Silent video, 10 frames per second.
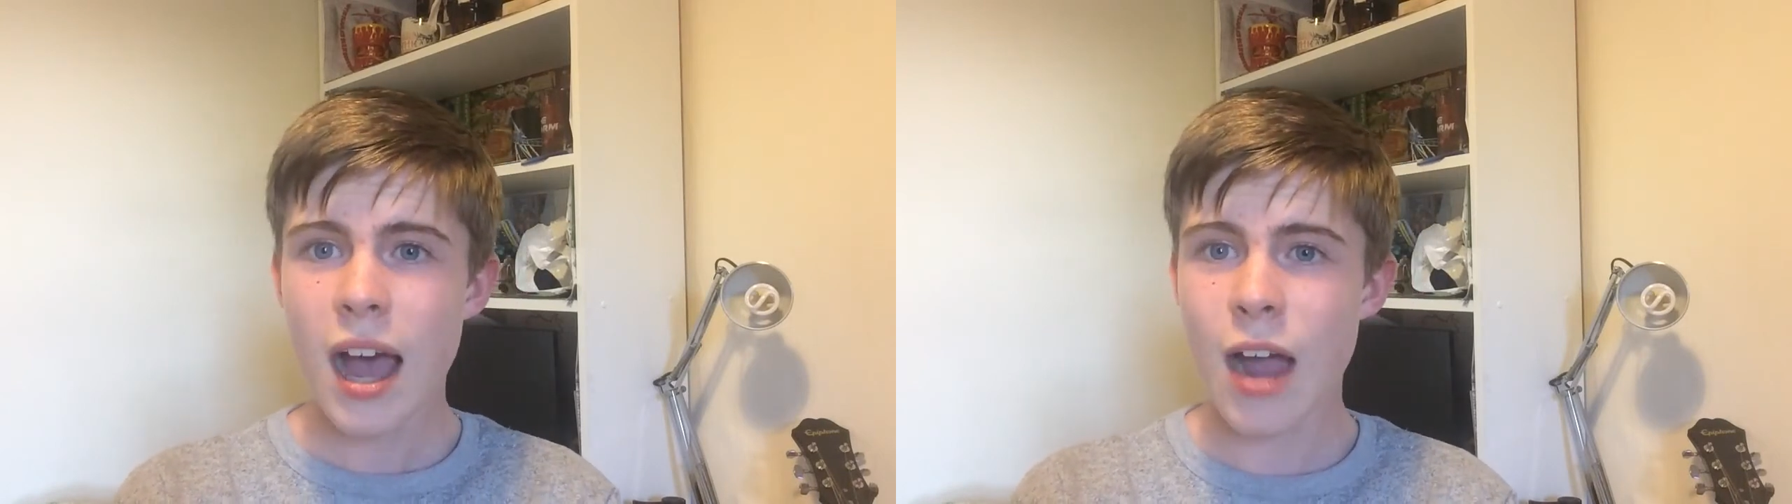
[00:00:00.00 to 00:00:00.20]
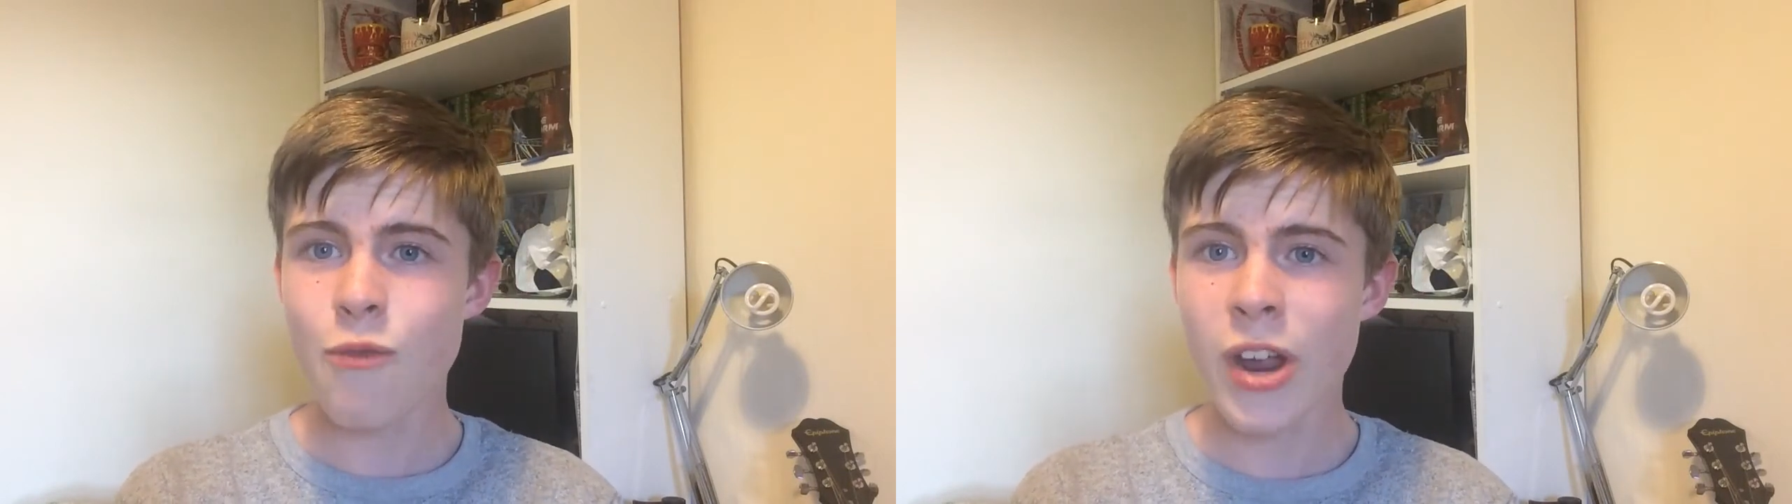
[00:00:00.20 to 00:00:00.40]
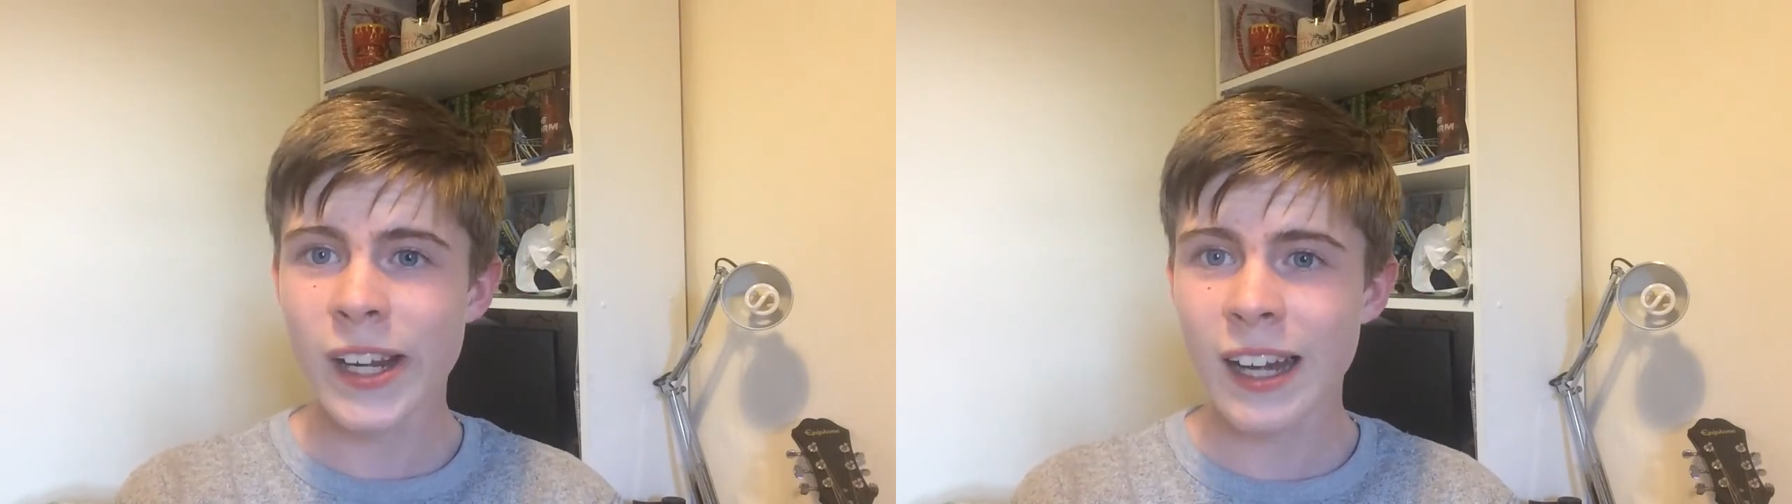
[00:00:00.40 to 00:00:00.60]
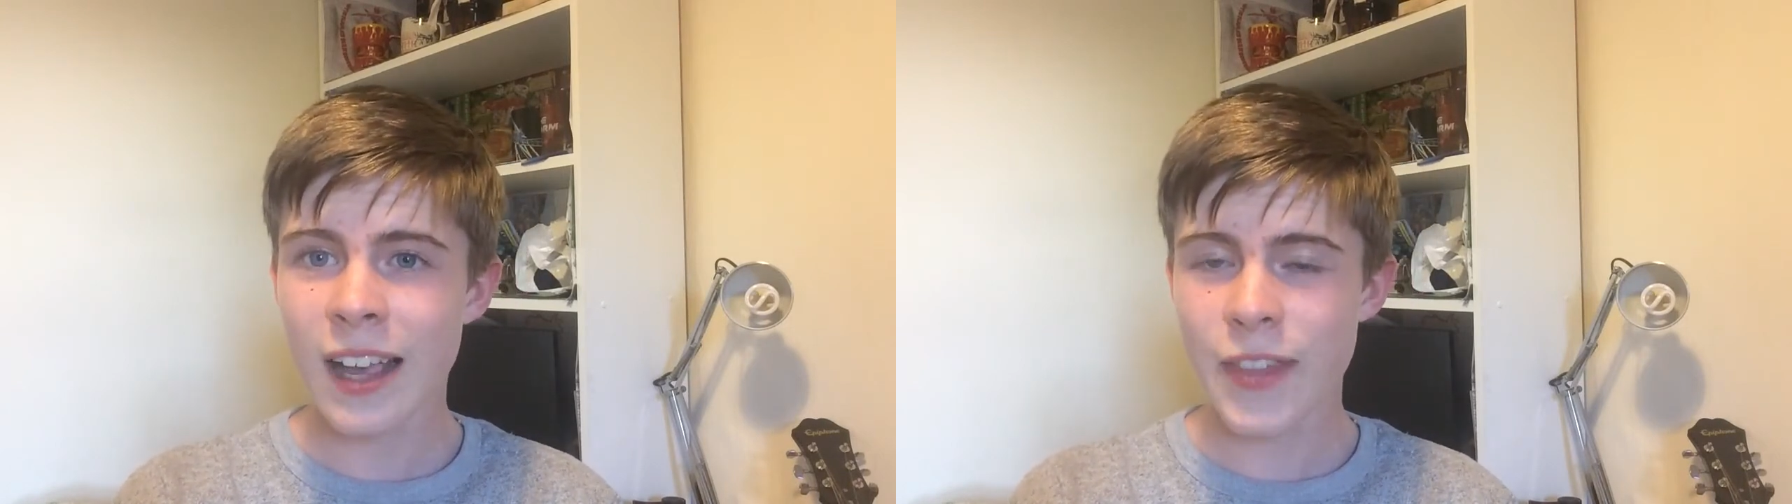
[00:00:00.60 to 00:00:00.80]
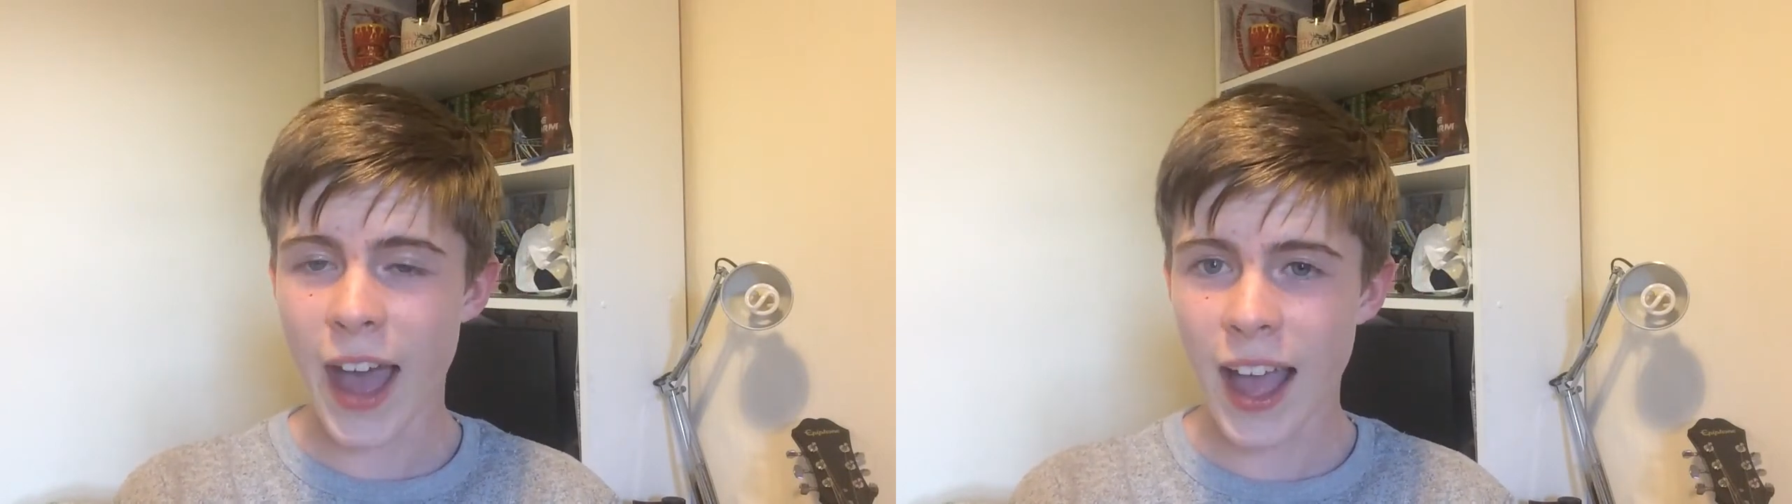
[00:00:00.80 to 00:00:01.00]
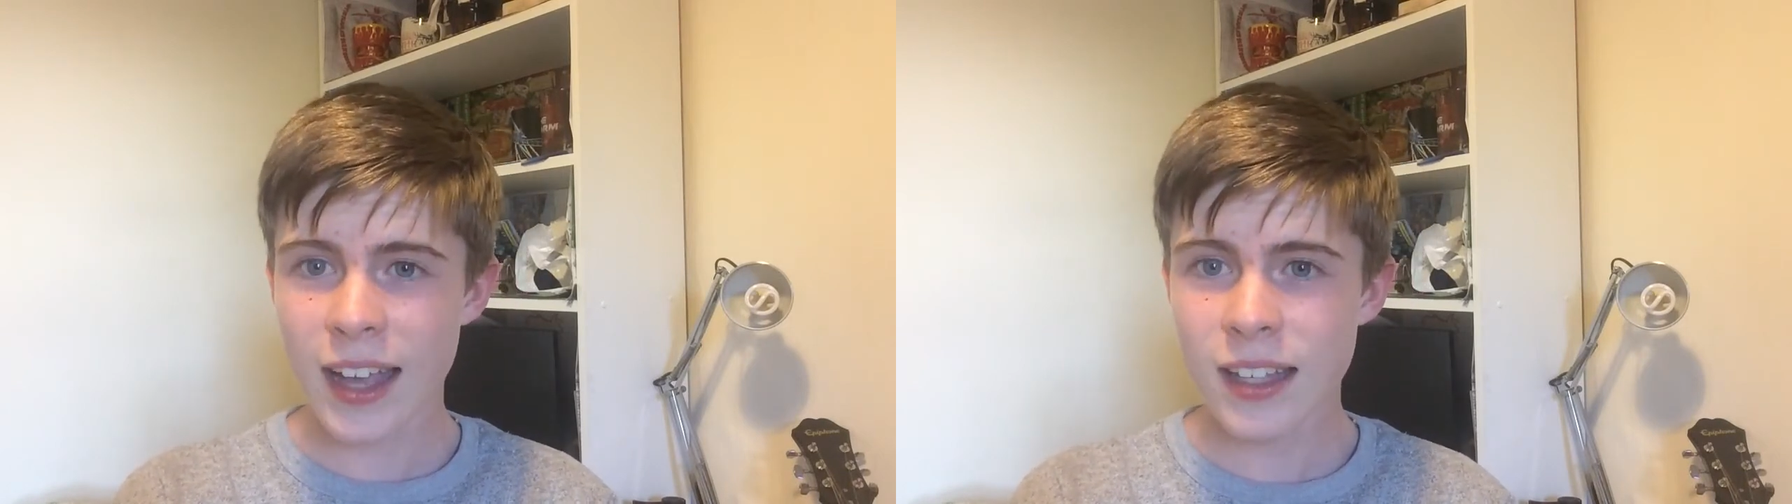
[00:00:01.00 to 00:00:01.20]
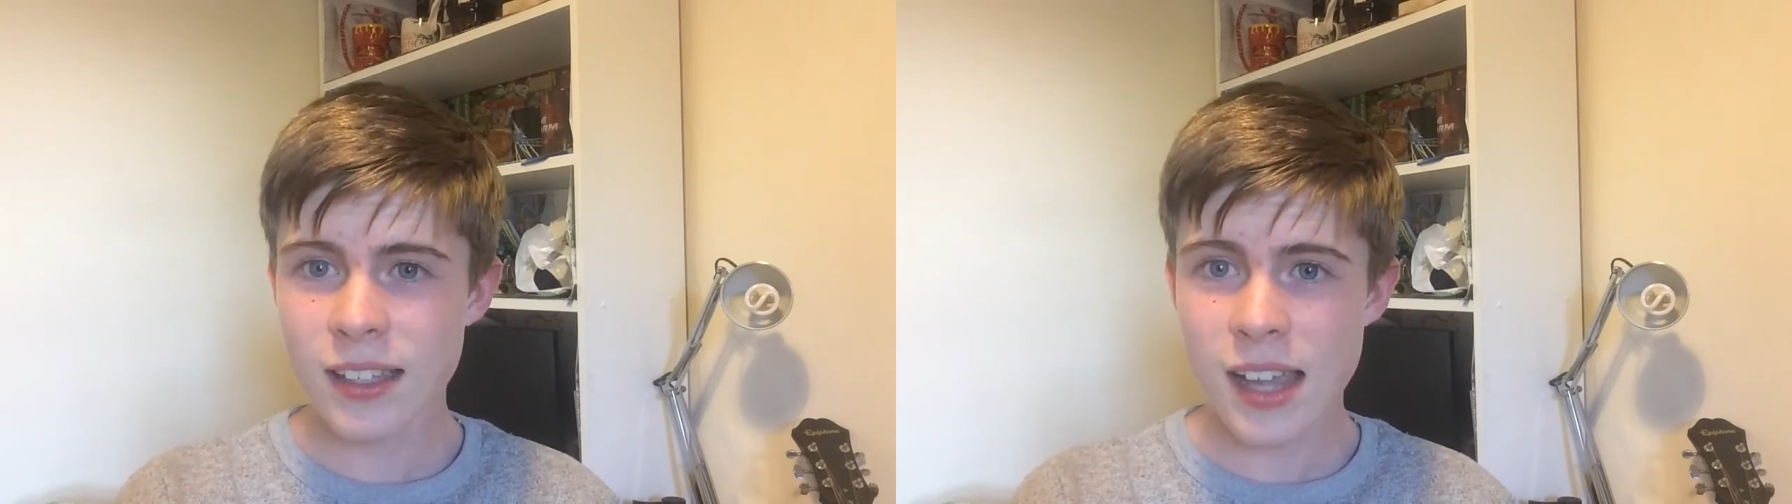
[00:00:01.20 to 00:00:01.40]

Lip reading: I really like the hang